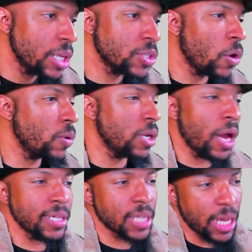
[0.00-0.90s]
So no,
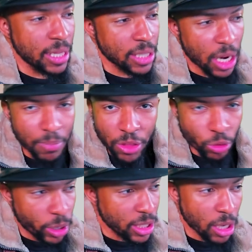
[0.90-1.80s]
it's gonna
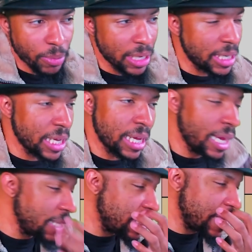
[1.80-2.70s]
be D,
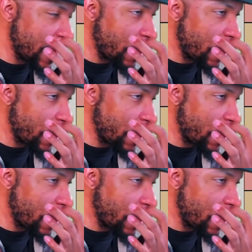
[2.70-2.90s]
easy D.